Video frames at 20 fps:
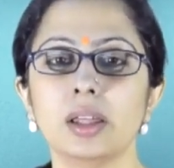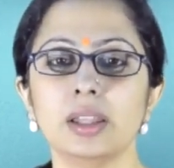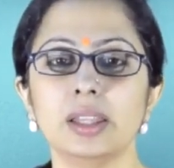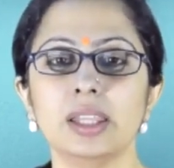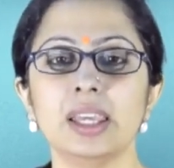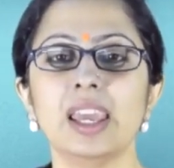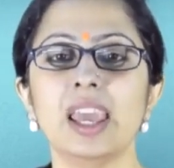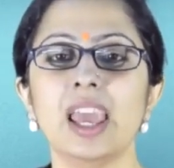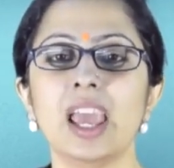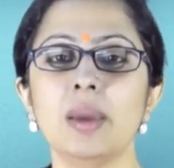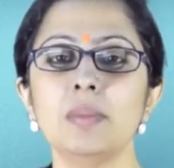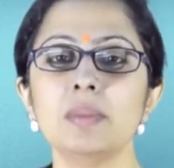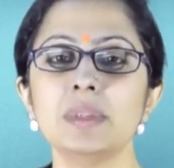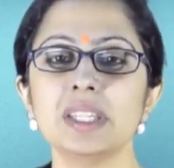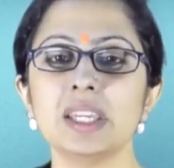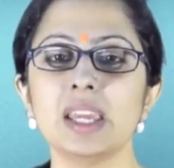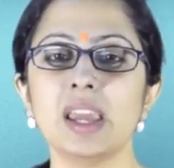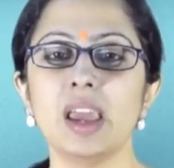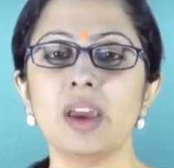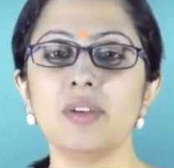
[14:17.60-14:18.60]
the
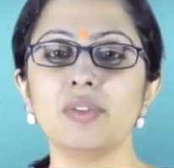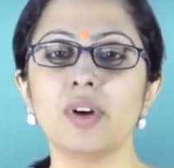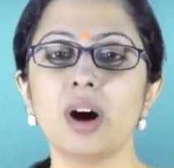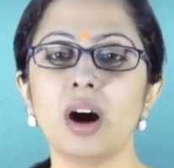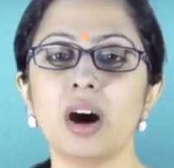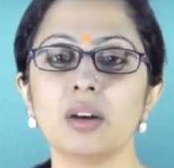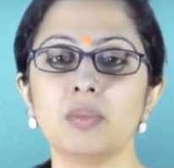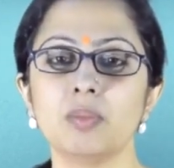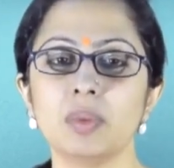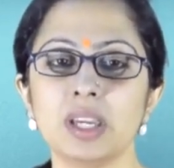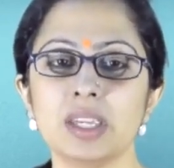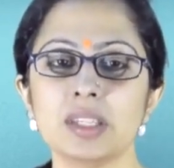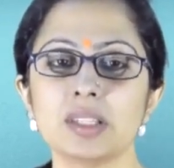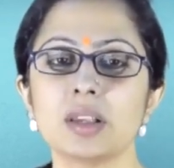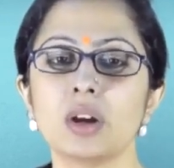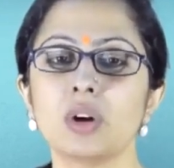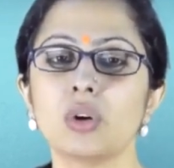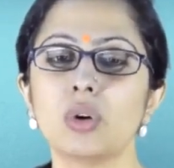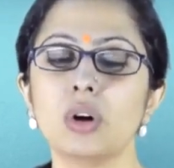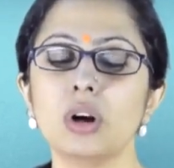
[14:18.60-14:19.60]
MTFRPs
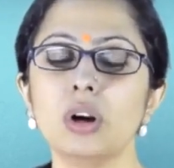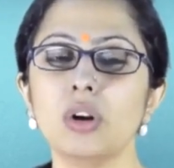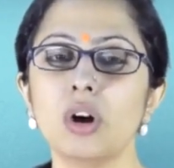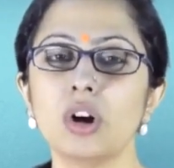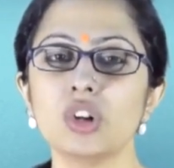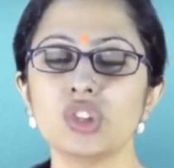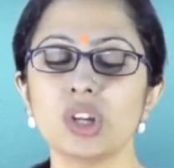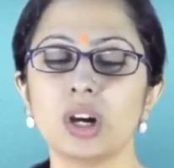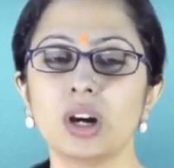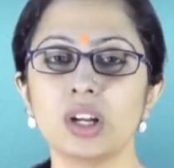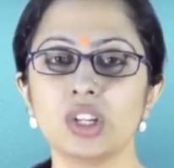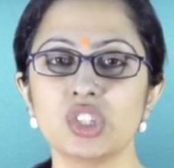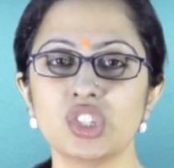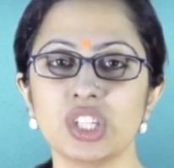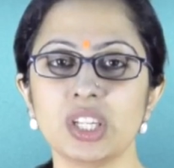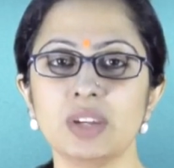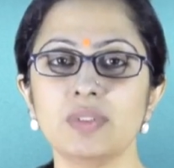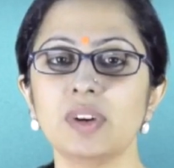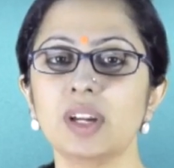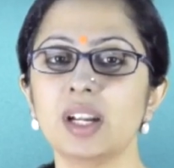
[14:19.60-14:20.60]
could not
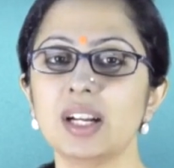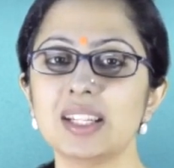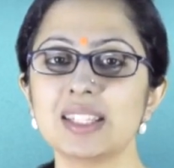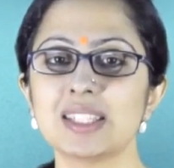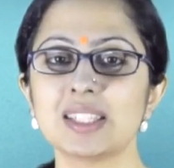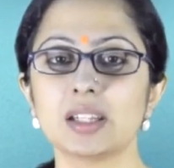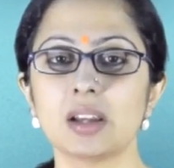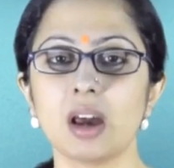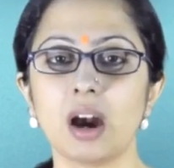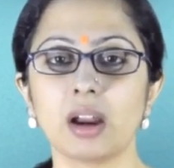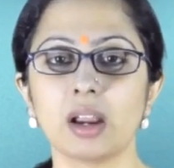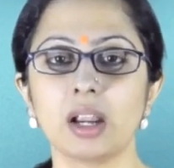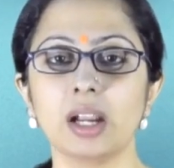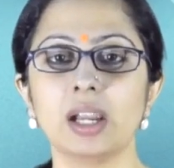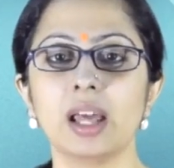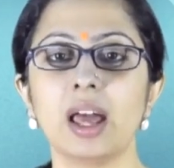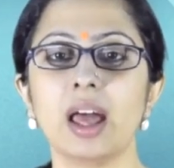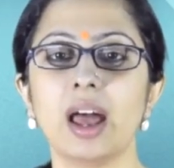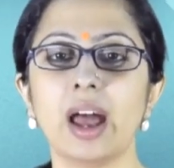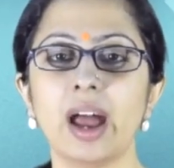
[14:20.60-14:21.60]
achieve its
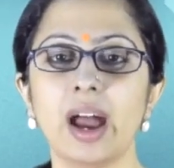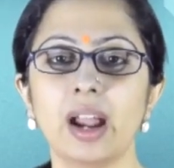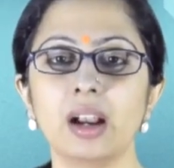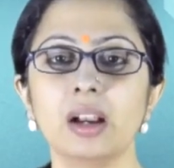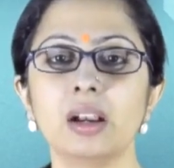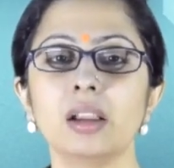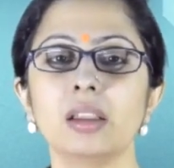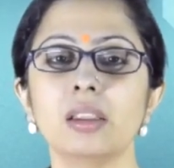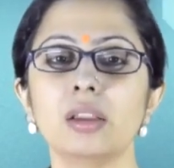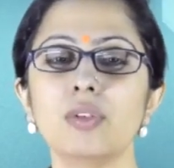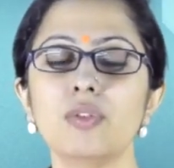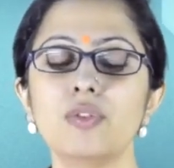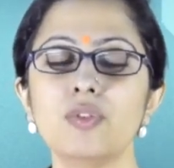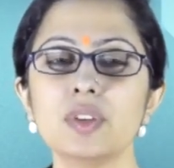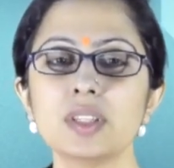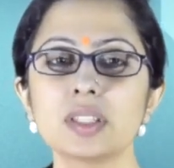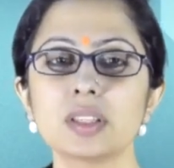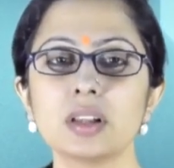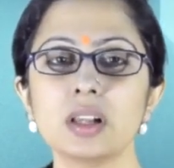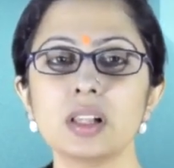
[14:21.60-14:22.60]
target and the
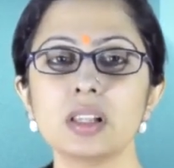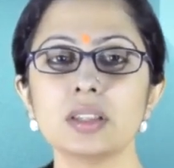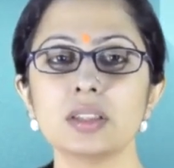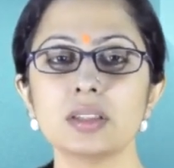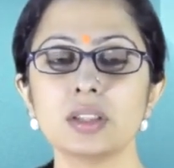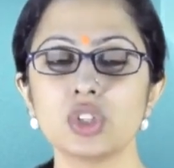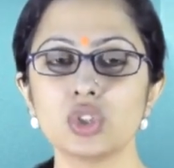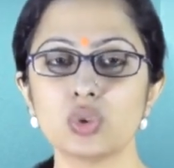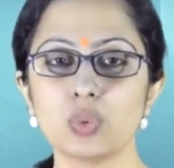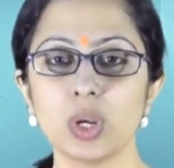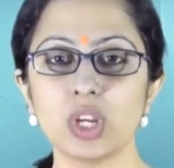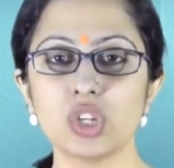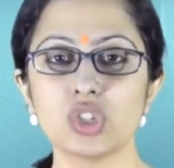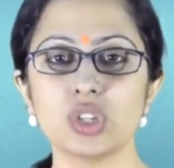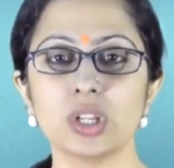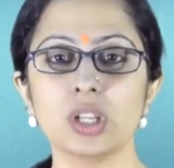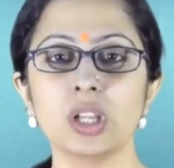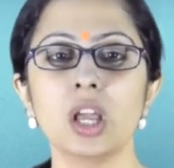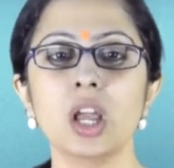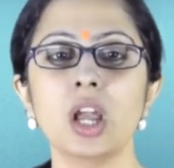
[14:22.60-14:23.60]
fiscal
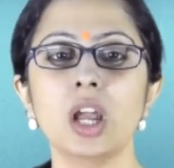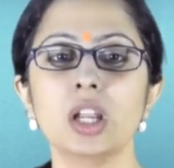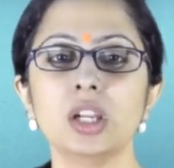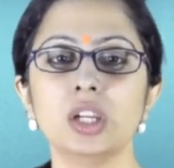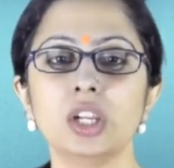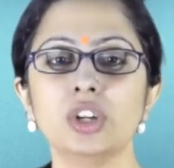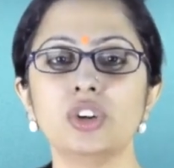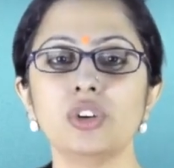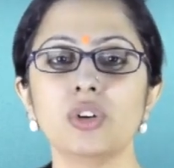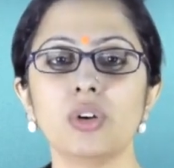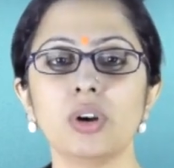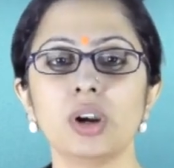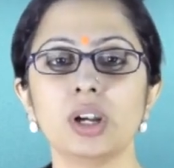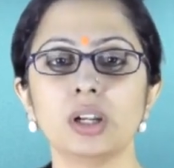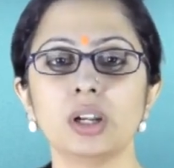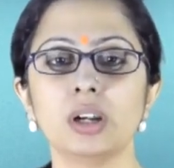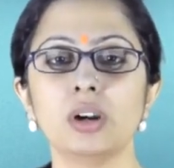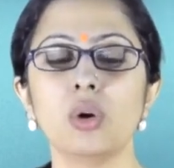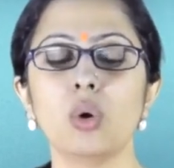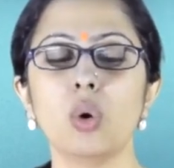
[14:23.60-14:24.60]
situation
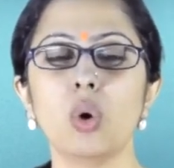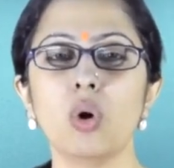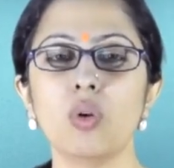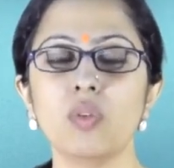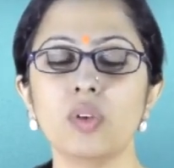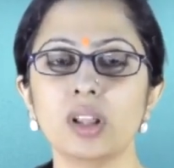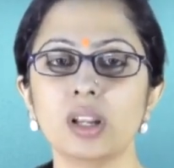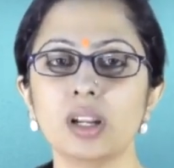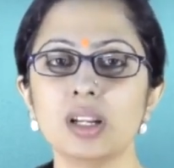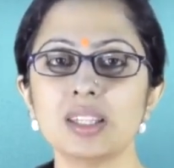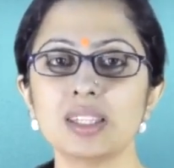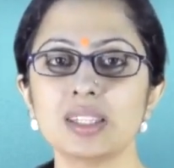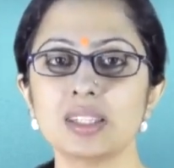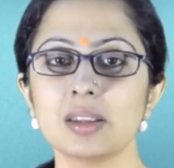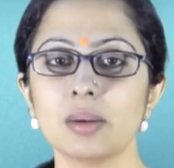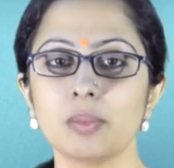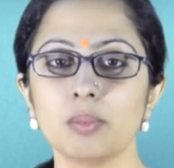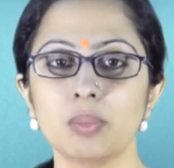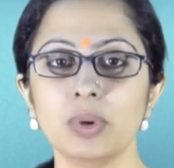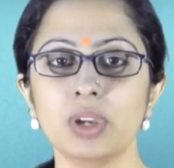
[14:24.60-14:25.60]
deteriorated over its
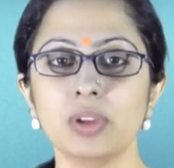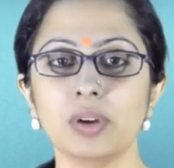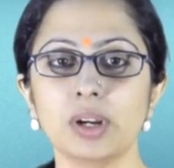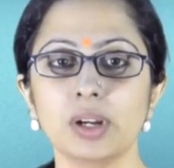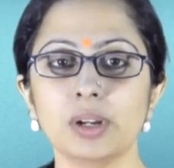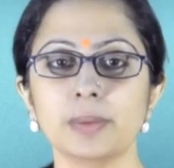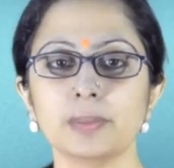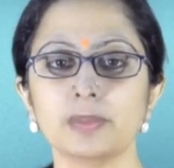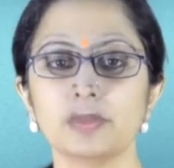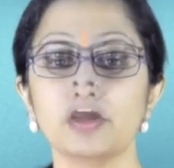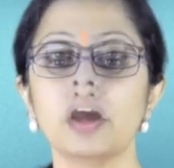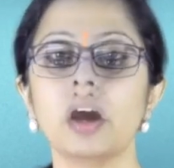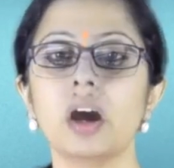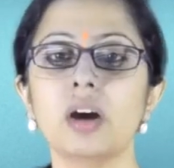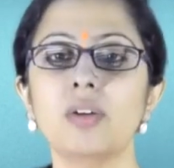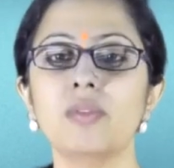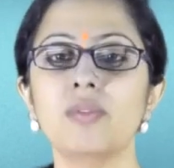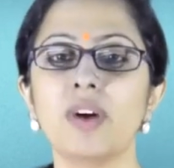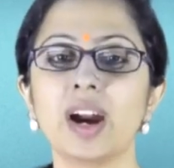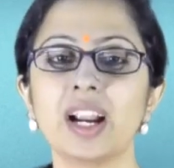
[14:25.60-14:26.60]
period.
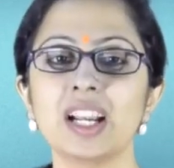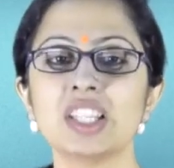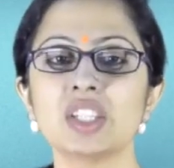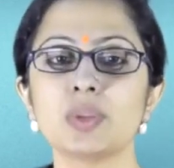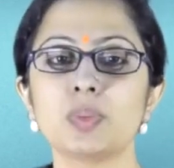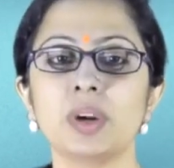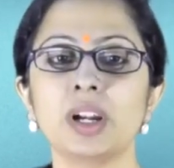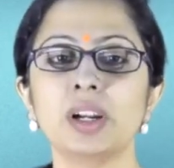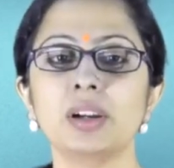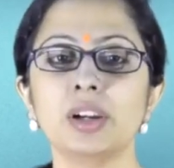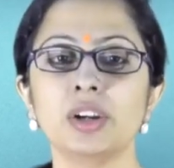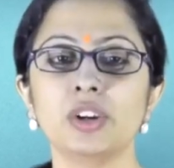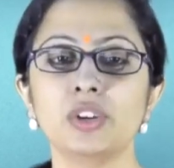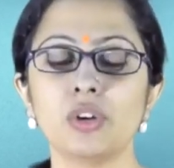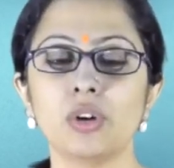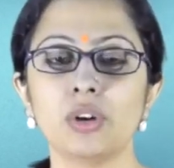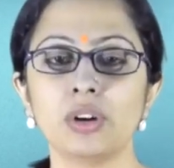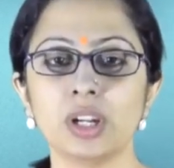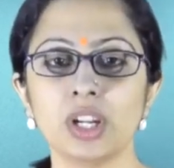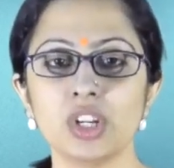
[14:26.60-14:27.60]
A widespread
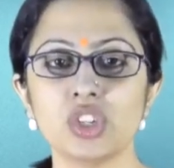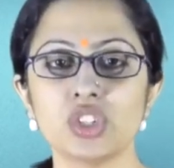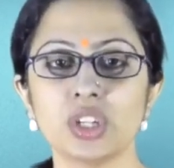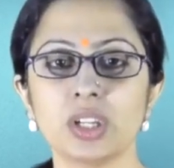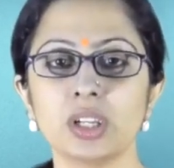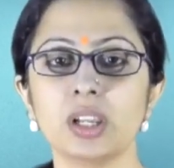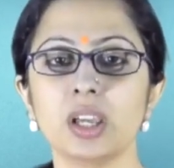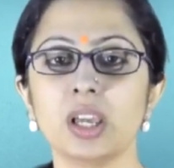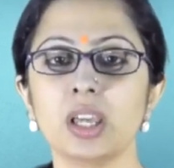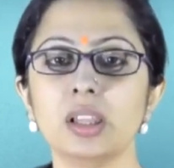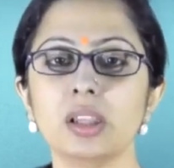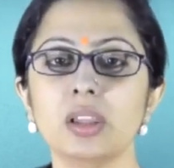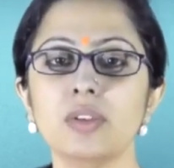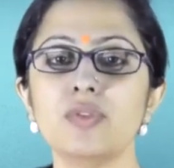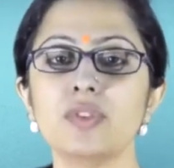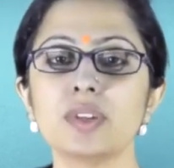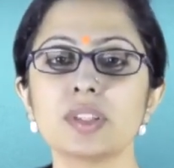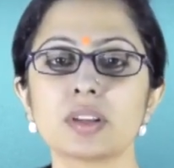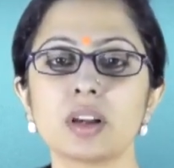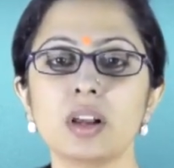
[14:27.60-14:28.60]
deterioration in the
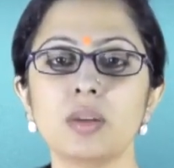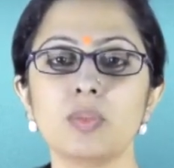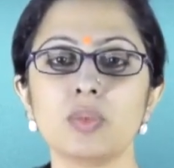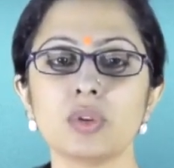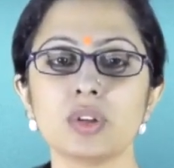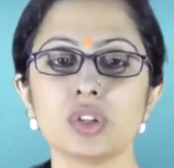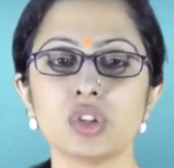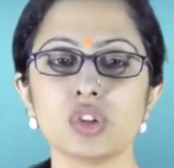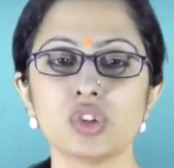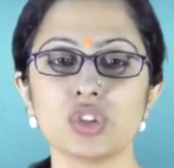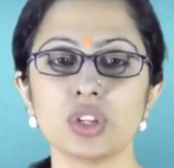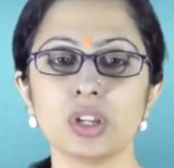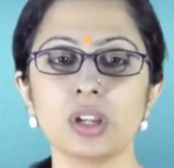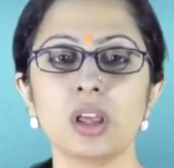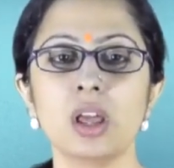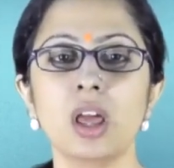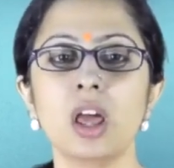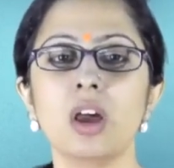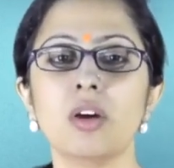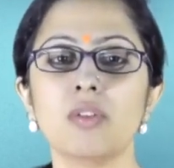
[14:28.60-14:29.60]
fiscal position
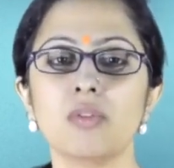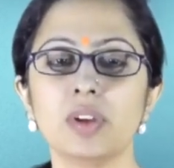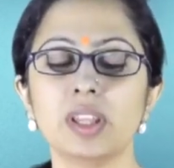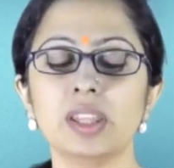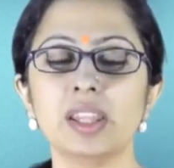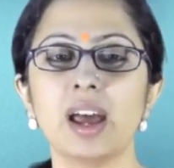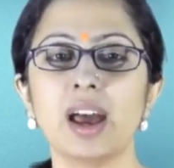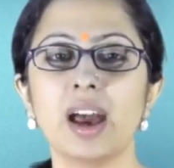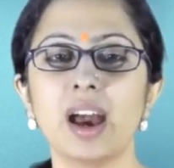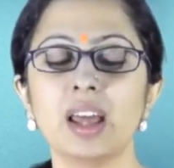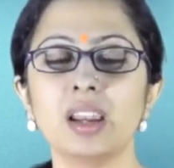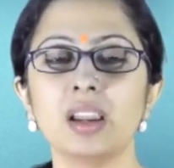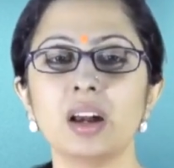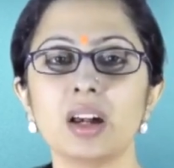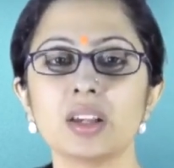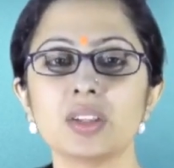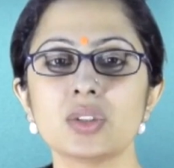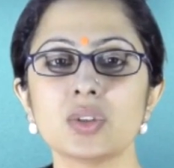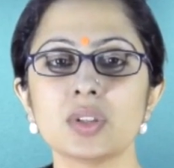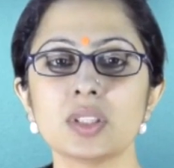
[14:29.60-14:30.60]
with an
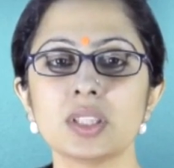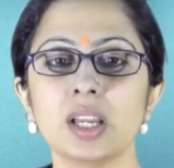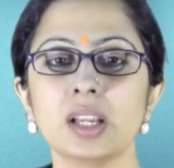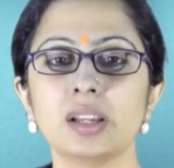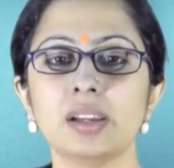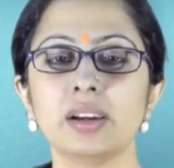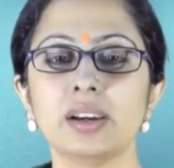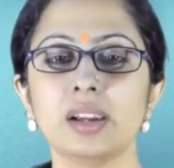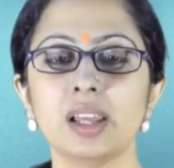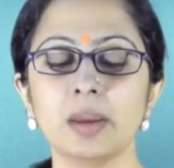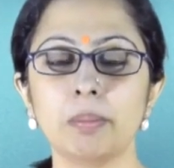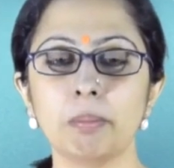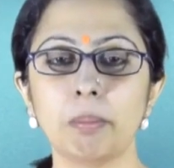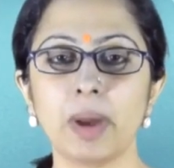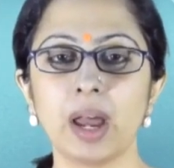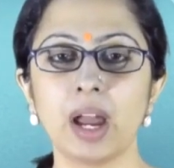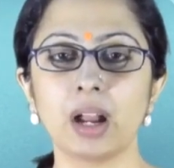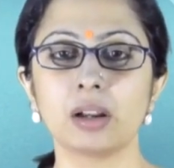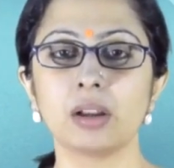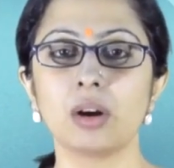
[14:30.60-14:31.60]
associated
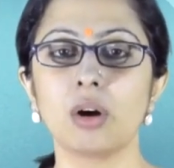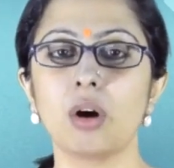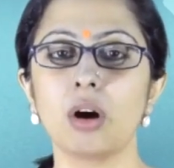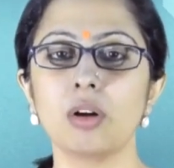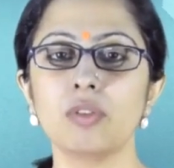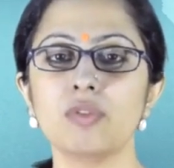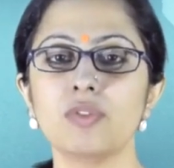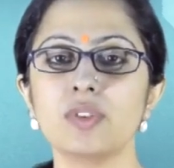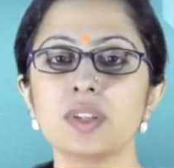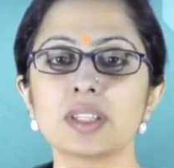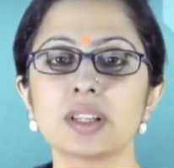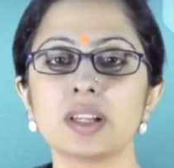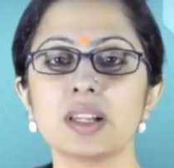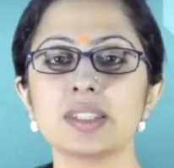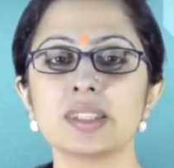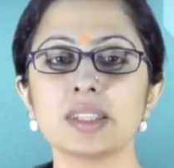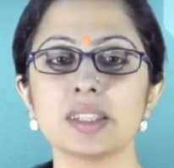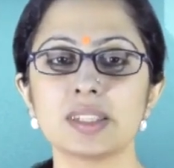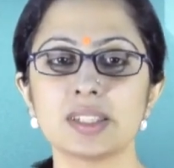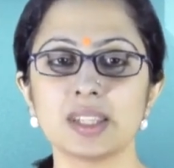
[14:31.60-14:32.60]
impact on fiscal
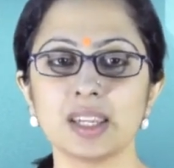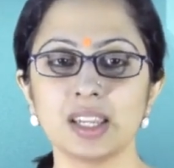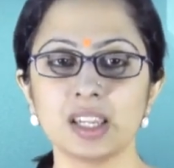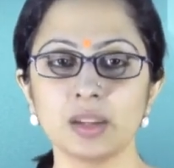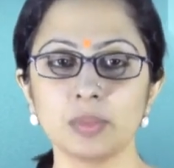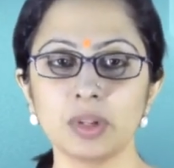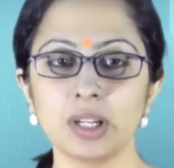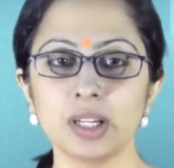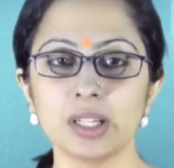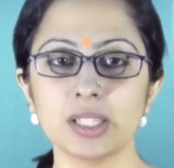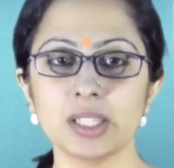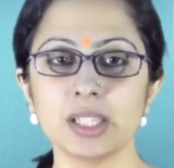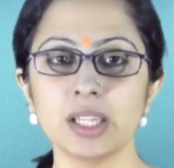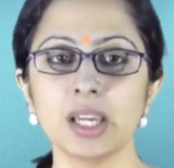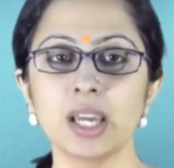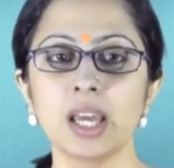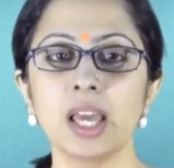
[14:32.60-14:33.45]
sustainability,